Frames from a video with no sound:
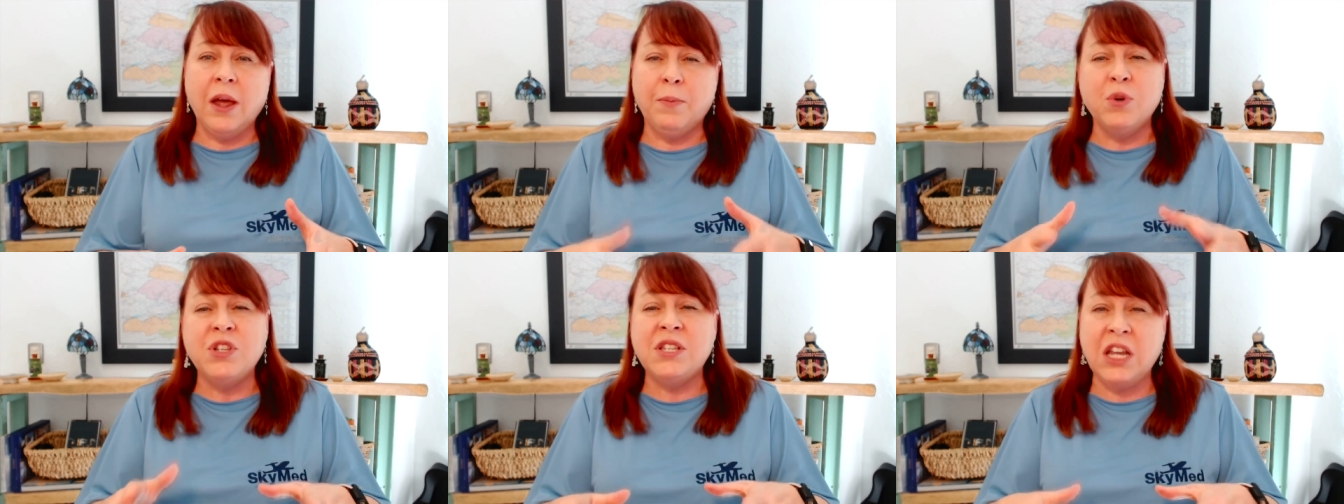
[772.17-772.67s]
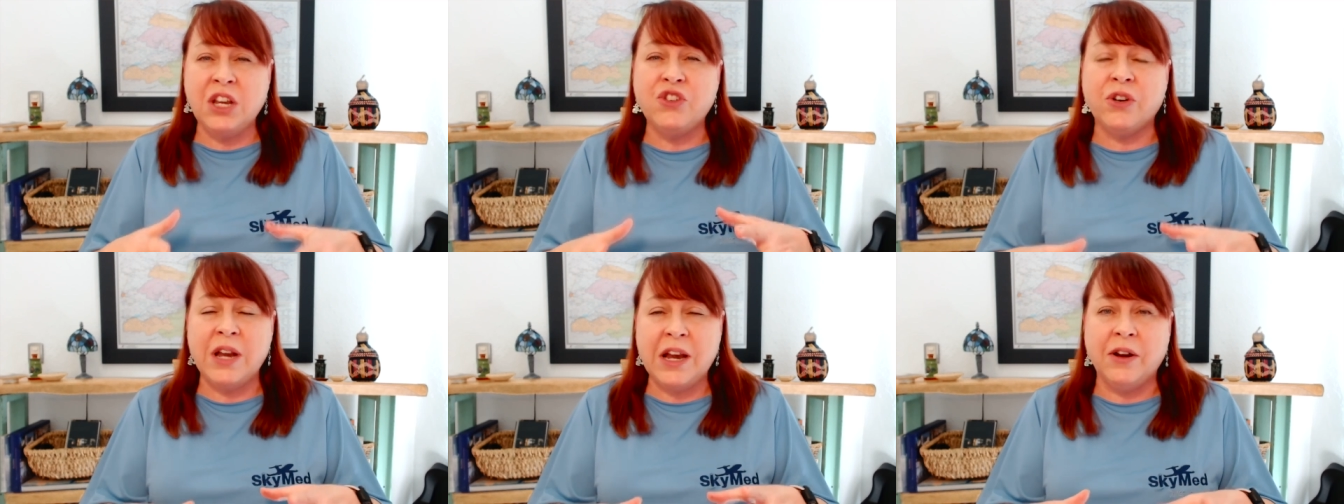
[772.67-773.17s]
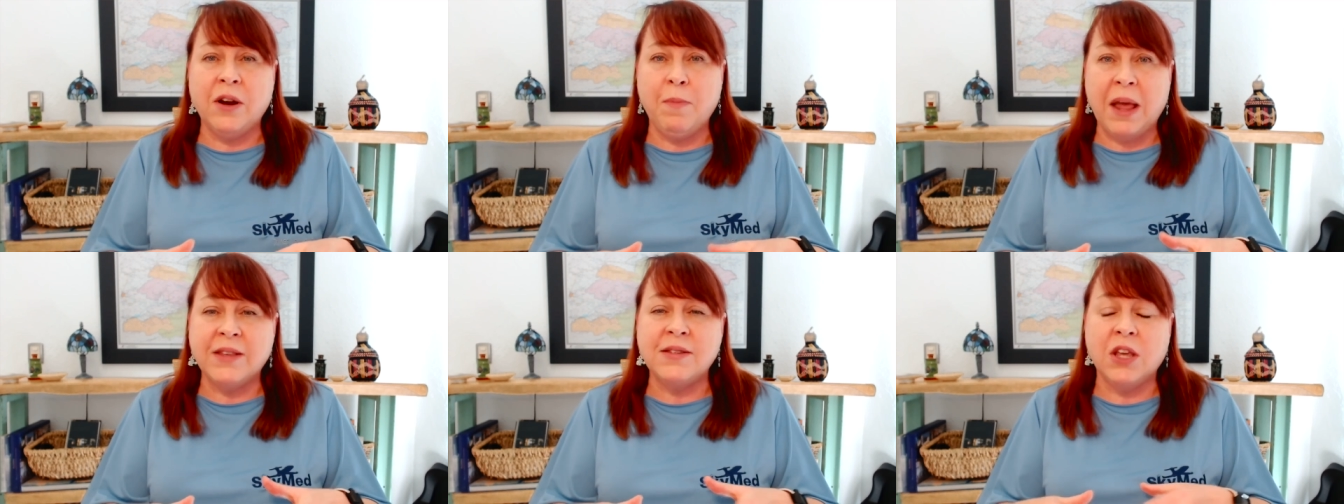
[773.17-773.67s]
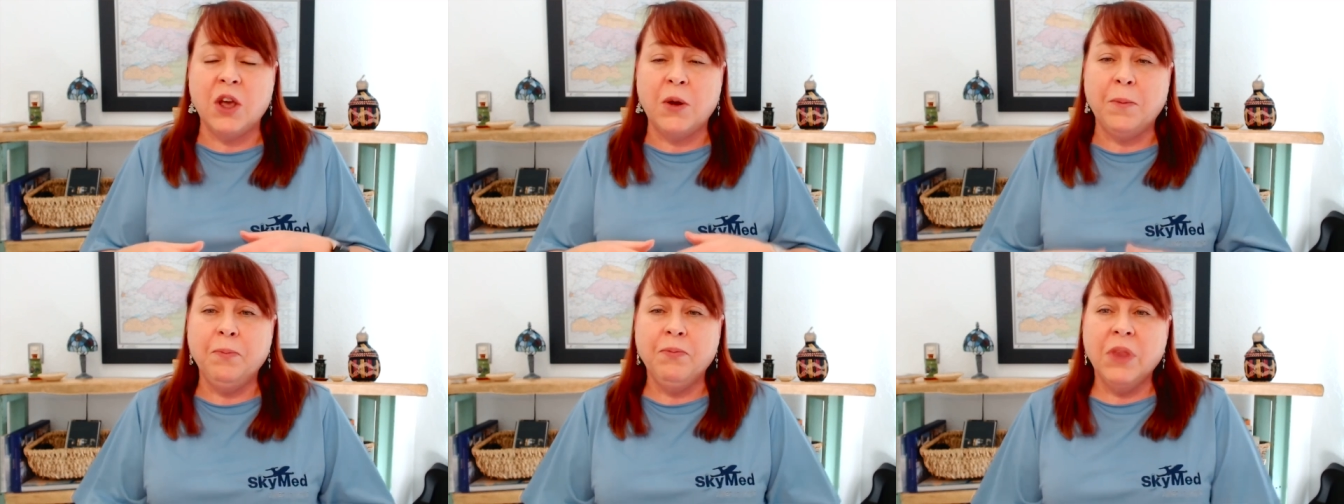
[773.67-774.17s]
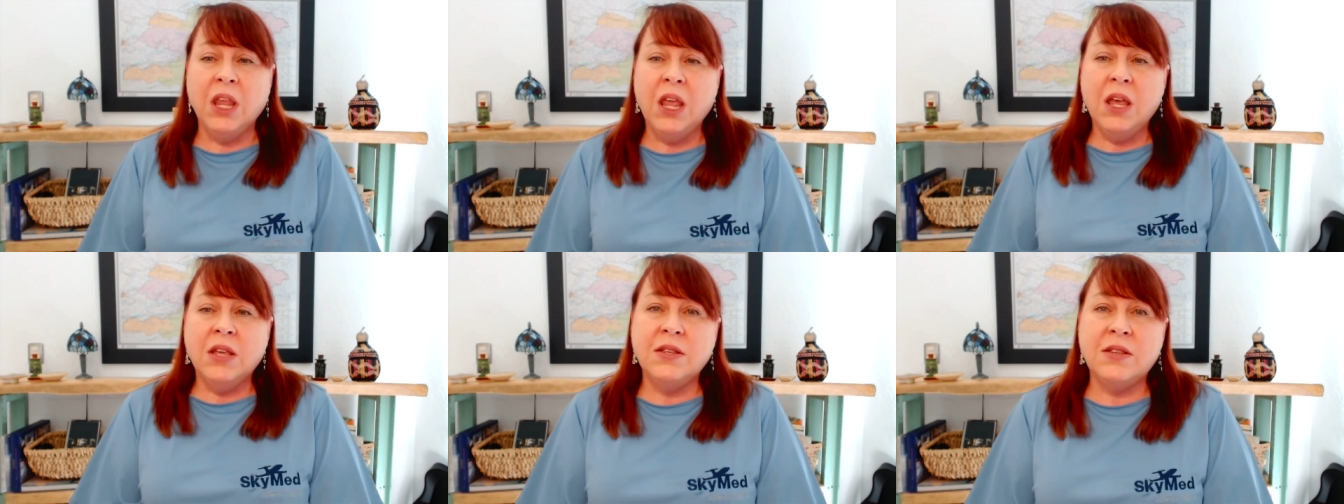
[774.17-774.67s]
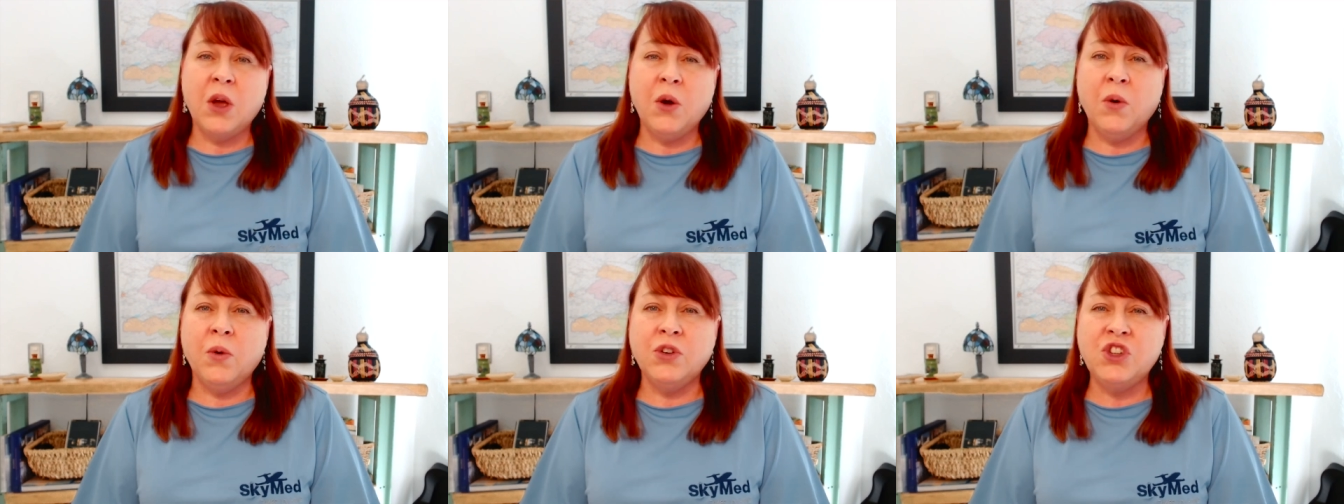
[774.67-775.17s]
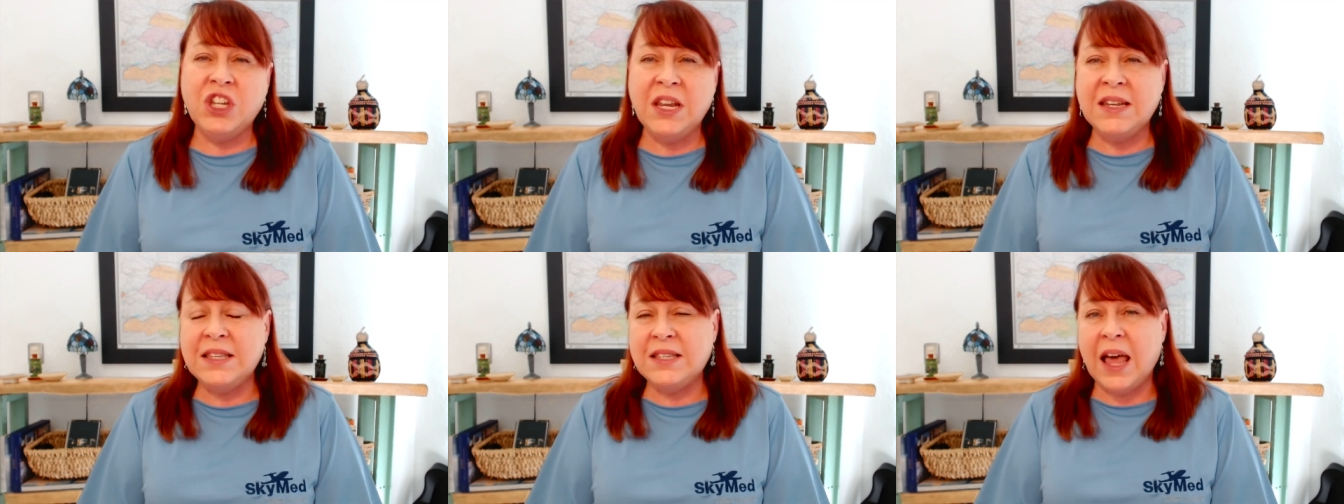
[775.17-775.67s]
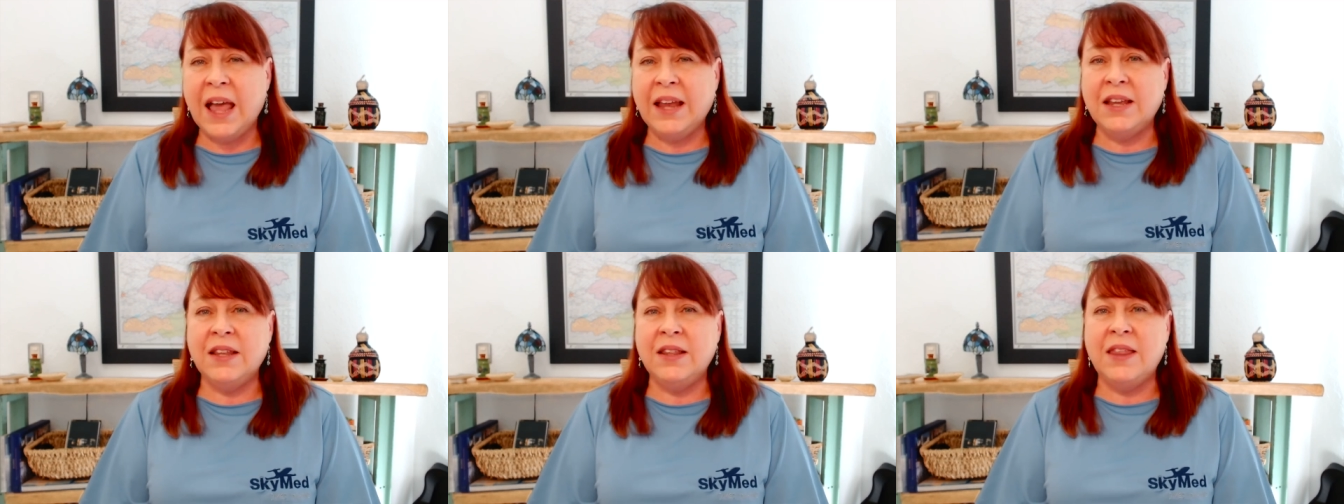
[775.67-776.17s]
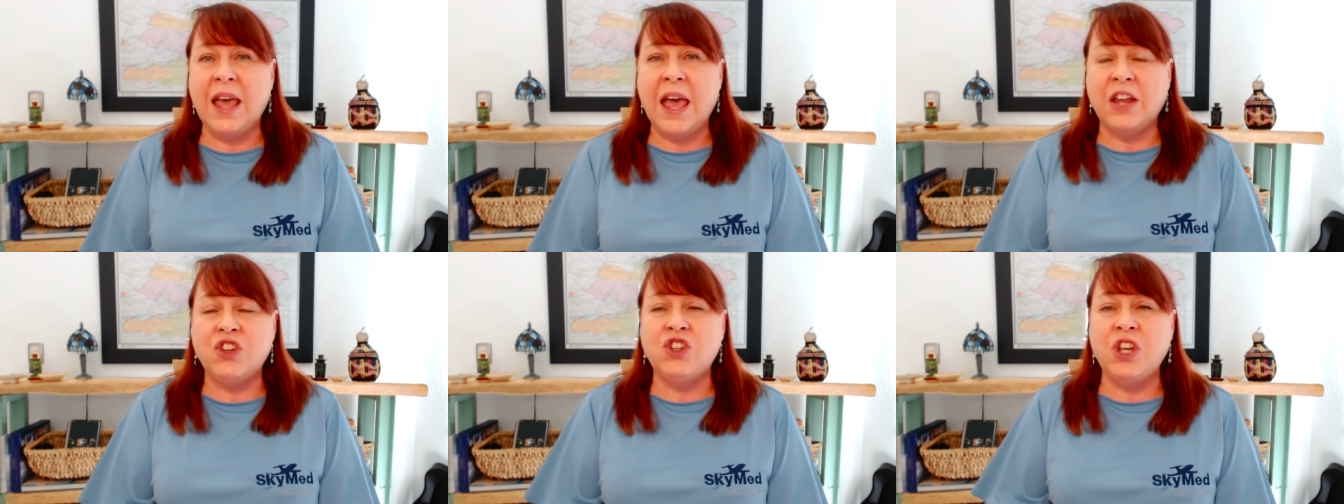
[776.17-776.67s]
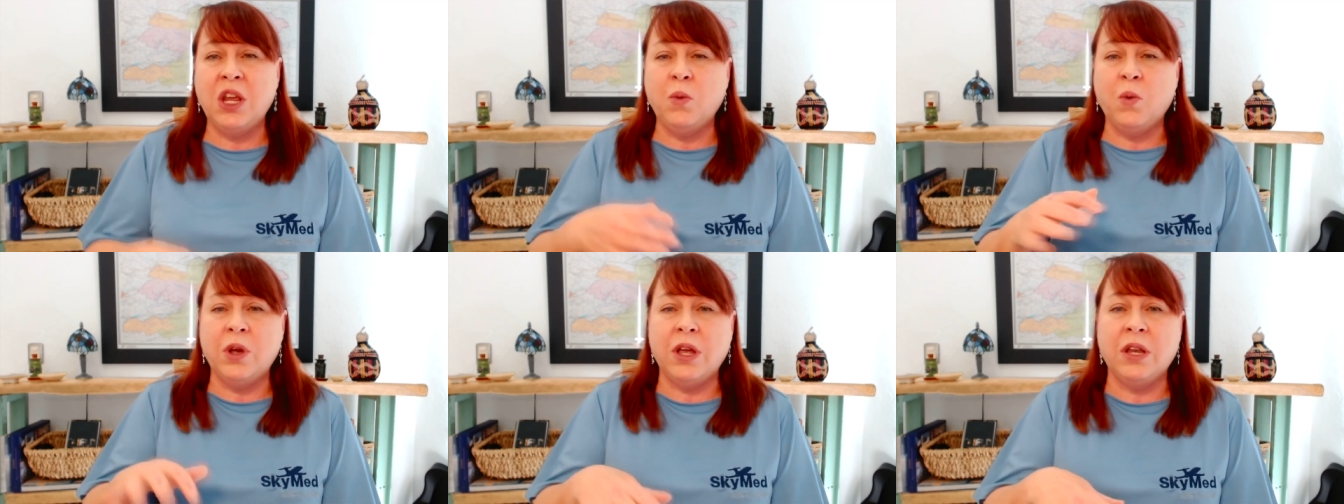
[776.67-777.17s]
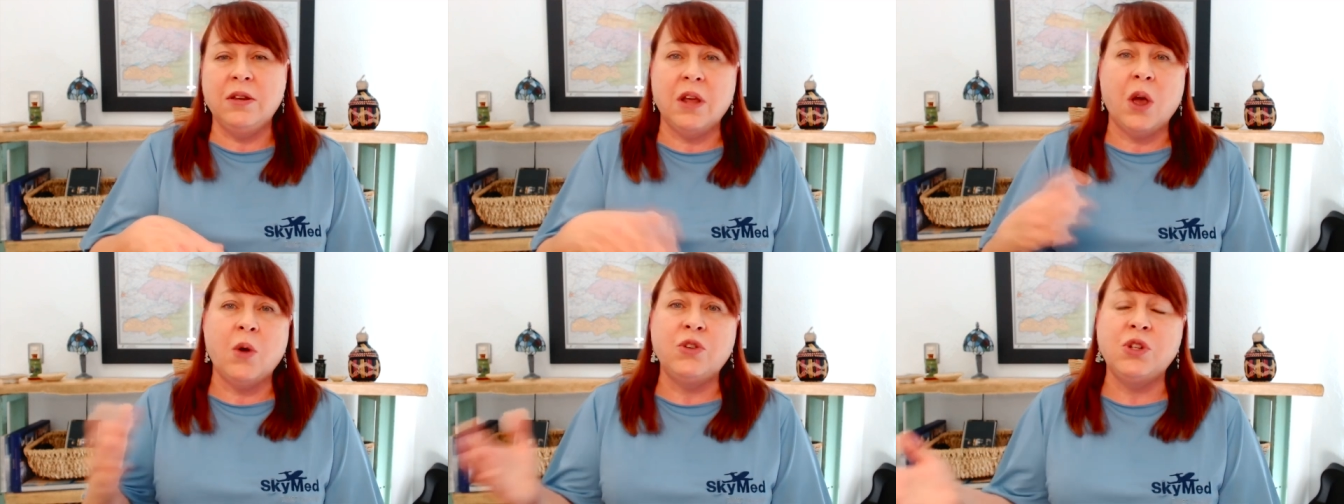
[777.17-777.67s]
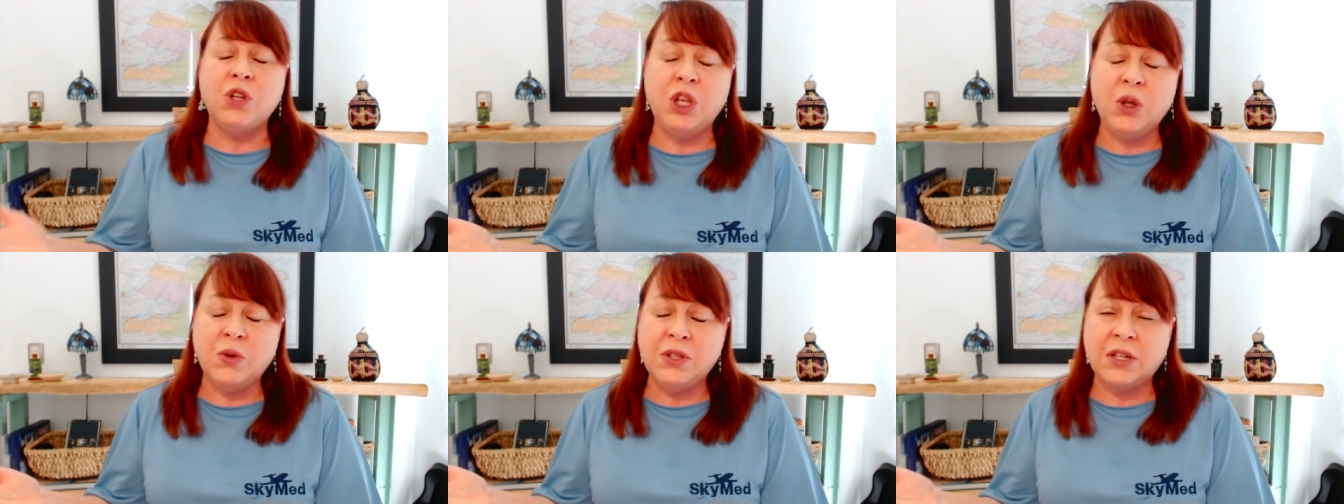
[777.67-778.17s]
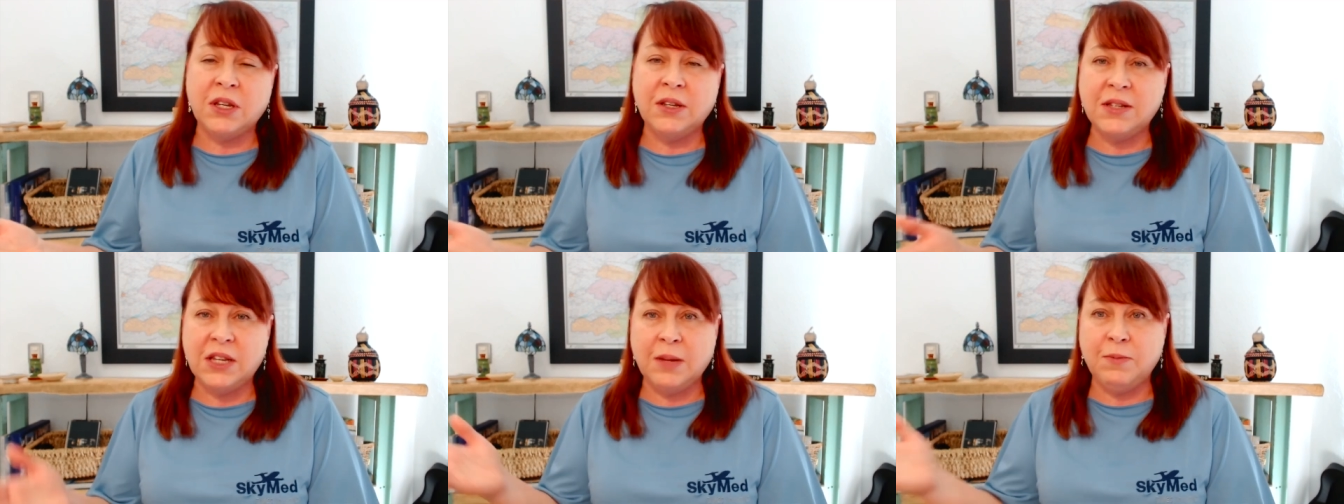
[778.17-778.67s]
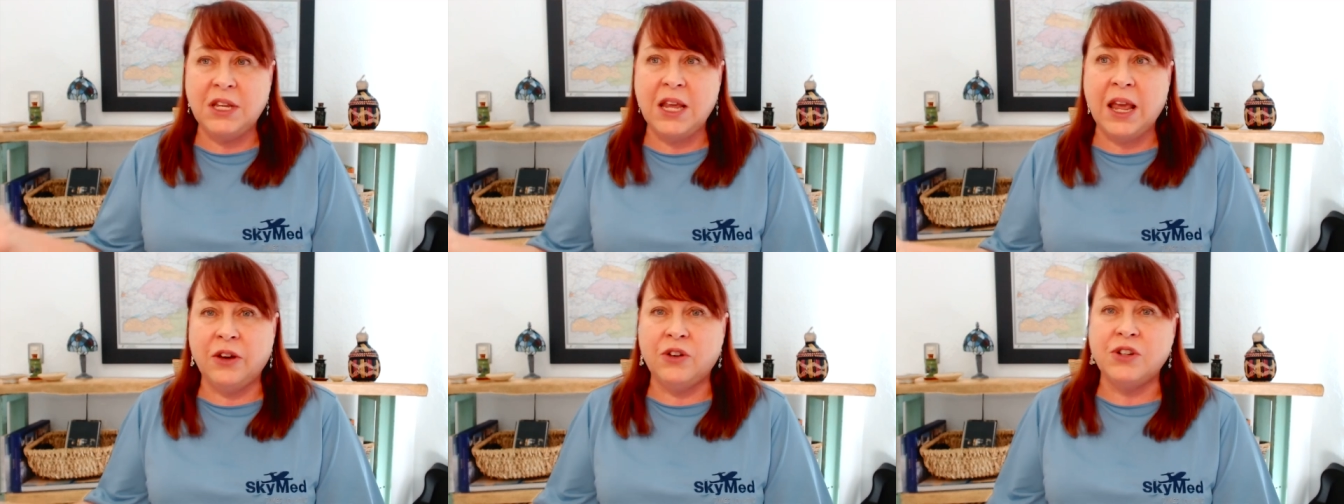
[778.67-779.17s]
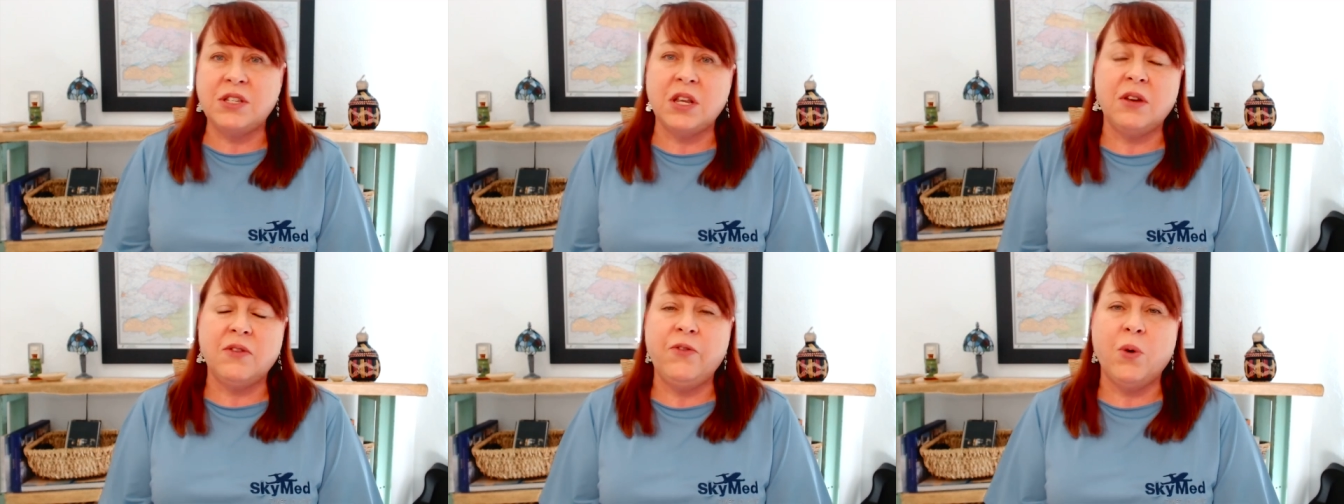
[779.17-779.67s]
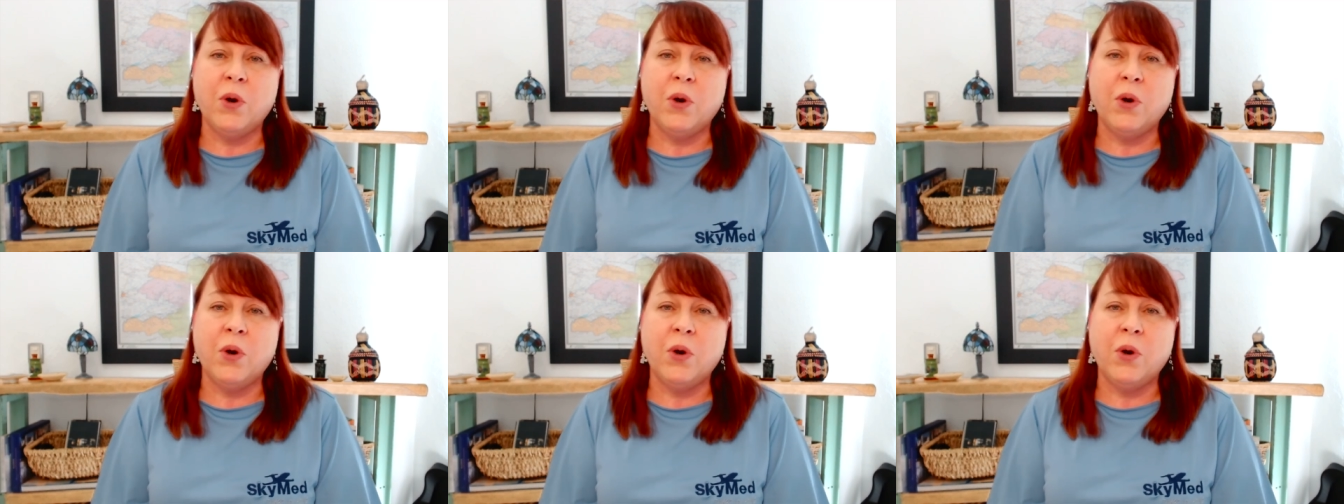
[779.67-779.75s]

uh, procedure here in Mexico. So she decided that she would go to Houston, to M D Anderson,